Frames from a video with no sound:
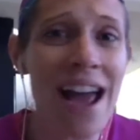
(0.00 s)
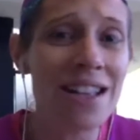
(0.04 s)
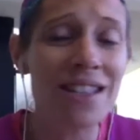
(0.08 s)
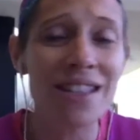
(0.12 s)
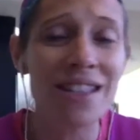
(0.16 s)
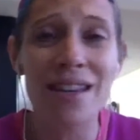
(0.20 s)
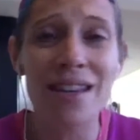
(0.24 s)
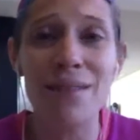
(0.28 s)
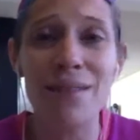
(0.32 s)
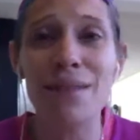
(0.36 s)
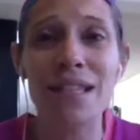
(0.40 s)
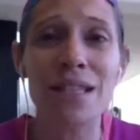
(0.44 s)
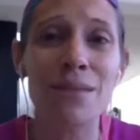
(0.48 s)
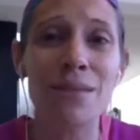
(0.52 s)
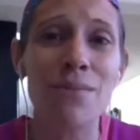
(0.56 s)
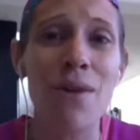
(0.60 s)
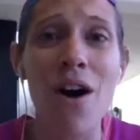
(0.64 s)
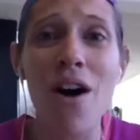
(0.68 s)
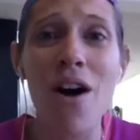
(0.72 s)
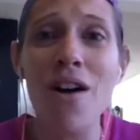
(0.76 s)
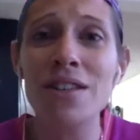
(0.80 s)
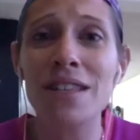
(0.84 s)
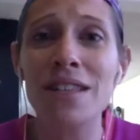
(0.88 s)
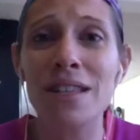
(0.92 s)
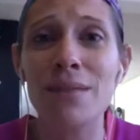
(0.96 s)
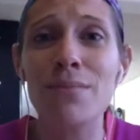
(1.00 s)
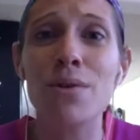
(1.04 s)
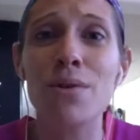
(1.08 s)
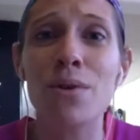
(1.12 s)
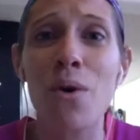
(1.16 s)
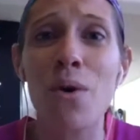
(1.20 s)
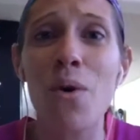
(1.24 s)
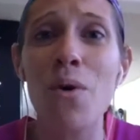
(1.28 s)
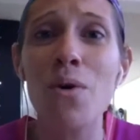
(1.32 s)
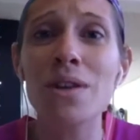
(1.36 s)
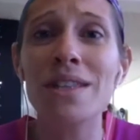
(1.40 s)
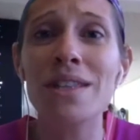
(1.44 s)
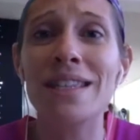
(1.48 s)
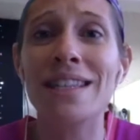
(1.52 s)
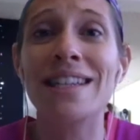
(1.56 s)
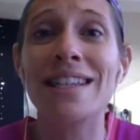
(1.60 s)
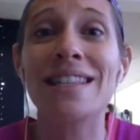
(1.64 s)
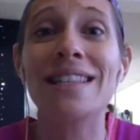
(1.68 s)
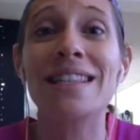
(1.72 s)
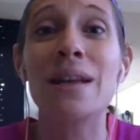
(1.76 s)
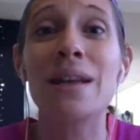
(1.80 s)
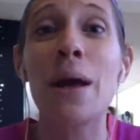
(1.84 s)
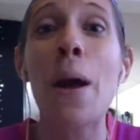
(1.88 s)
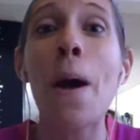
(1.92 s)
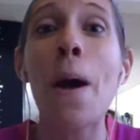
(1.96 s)
It's going to be small, simple goals, and it's
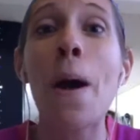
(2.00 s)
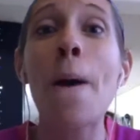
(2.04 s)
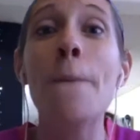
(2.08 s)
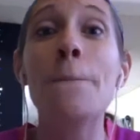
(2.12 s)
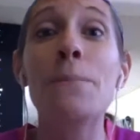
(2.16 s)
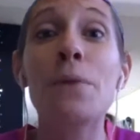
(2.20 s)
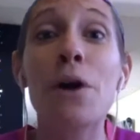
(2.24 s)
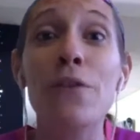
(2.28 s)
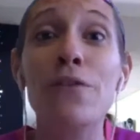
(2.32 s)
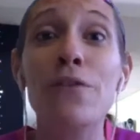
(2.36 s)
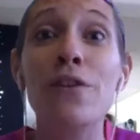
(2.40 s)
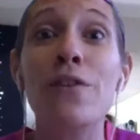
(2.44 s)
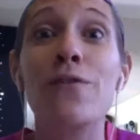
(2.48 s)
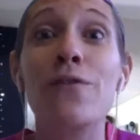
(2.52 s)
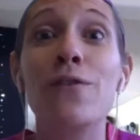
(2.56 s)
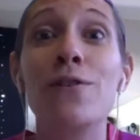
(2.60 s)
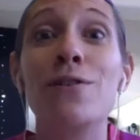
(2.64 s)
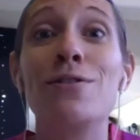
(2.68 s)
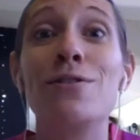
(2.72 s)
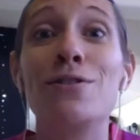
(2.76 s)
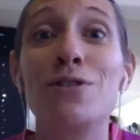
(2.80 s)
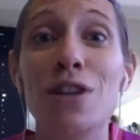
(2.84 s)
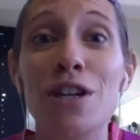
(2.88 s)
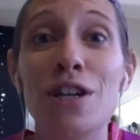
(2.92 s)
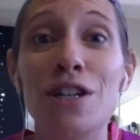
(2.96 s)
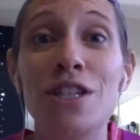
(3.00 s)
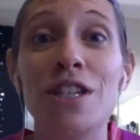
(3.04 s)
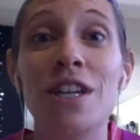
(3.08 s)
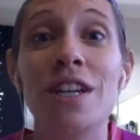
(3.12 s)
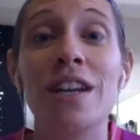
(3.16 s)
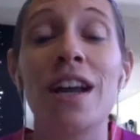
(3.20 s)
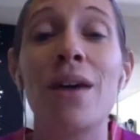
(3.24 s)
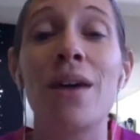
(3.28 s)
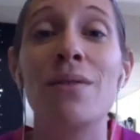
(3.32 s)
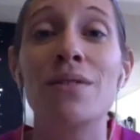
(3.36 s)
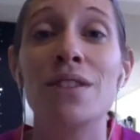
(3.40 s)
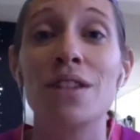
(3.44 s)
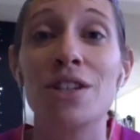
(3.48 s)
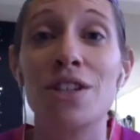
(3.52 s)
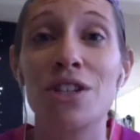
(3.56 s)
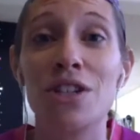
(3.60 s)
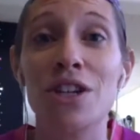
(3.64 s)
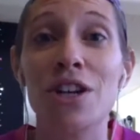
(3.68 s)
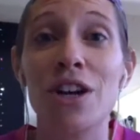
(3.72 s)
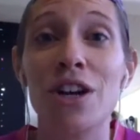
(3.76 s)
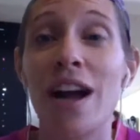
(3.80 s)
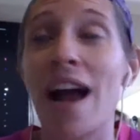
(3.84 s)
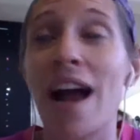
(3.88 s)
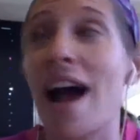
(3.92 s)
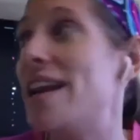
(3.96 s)
perfect for nutrition. I was a
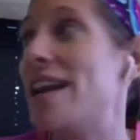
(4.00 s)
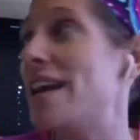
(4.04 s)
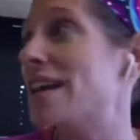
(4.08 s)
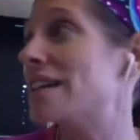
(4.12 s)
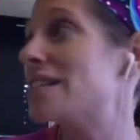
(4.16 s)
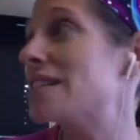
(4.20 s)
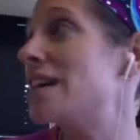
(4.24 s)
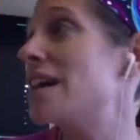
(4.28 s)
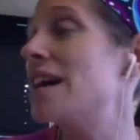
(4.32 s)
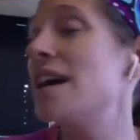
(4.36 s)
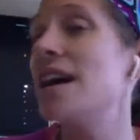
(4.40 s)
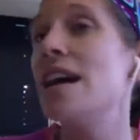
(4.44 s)
sugar addict.